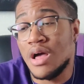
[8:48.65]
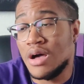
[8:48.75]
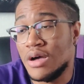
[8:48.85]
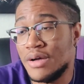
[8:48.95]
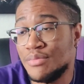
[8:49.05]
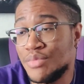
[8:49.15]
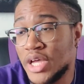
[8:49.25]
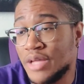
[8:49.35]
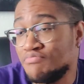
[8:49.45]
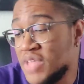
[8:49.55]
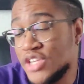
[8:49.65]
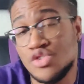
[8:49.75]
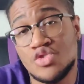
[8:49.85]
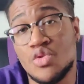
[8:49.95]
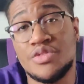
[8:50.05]
But as
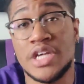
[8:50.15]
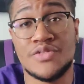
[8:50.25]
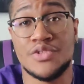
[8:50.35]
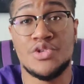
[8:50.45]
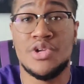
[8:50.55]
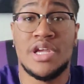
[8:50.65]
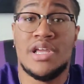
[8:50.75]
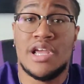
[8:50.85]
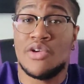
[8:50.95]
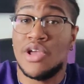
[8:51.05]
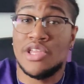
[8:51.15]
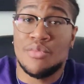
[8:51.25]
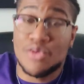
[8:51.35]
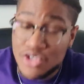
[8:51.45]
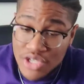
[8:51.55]
usual, thanks for tuning in. I greatly
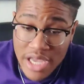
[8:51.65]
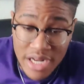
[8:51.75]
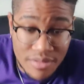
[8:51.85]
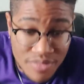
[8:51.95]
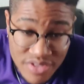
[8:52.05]
appreciate it.